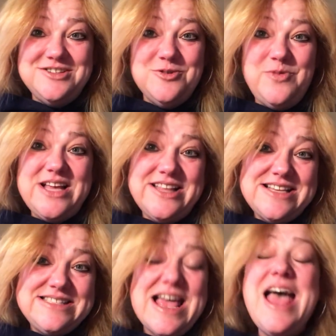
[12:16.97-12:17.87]
I do
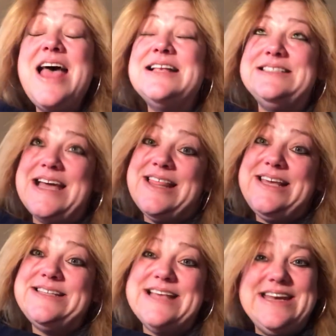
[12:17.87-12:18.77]
weeklies,
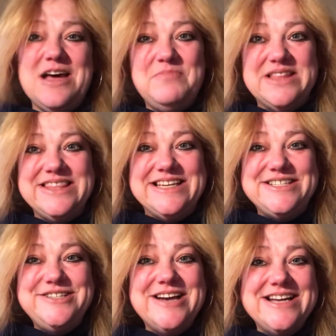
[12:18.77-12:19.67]
dailies, and now
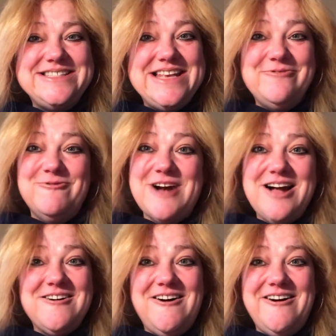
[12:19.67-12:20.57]
monthlies. You guys
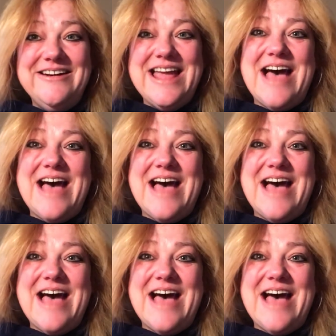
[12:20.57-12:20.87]
rock on.